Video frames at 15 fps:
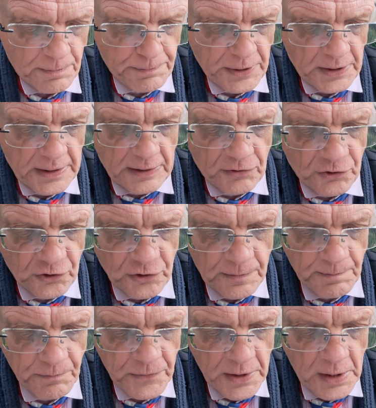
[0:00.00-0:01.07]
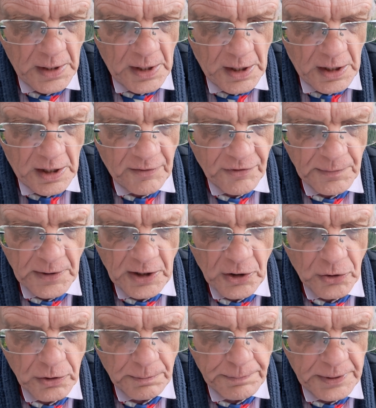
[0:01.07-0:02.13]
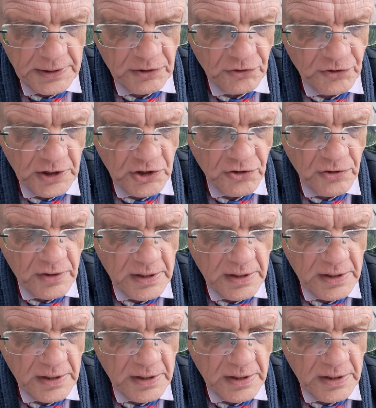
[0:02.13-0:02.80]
police from the local police station.